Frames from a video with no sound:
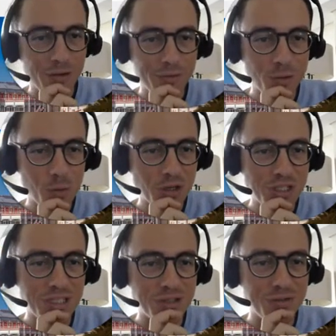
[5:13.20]
often watch
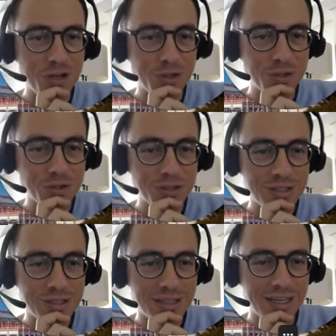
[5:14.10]
these videos,
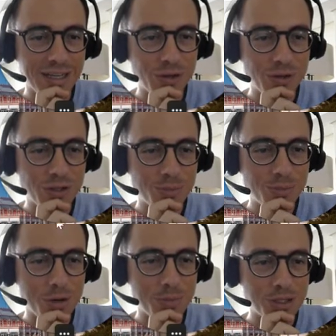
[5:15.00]
these
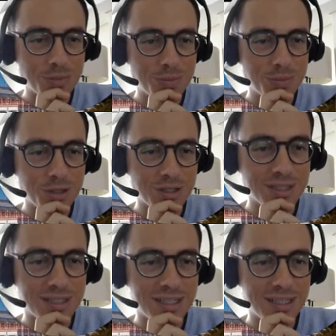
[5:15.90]
promos, because
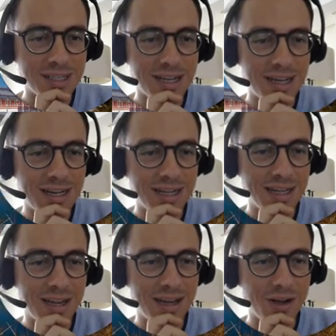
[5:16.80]
it
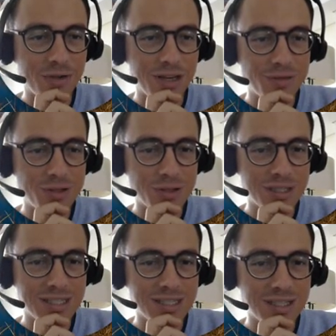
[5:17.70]
often gives you a
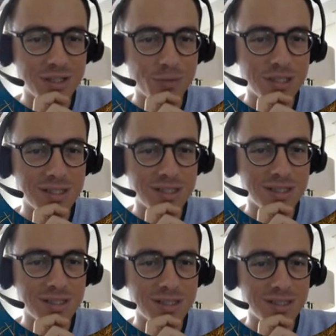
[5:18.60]
sense of
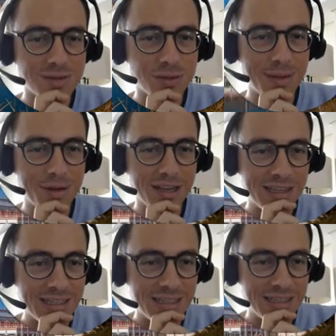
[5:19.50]
what's happening.
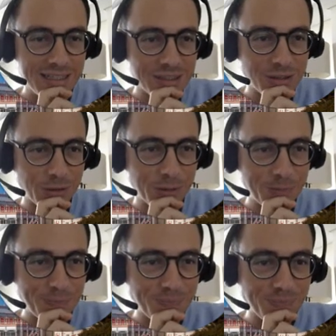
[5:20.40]
So,
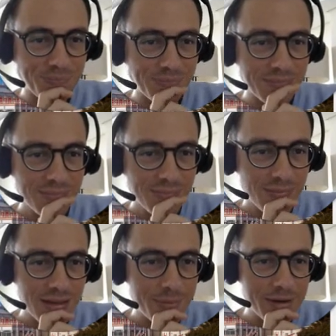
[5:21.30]

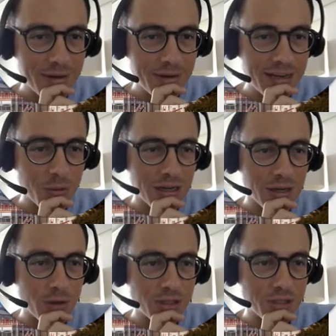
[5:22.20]
I mean, let's just quickly
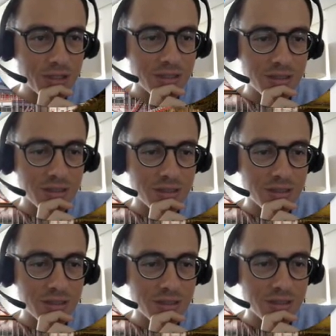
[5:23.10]
watch it.
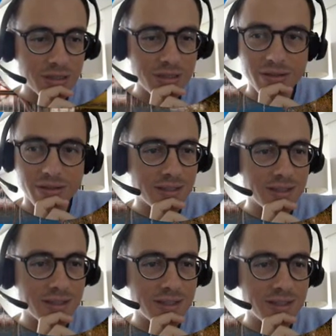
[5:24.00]
Let's see what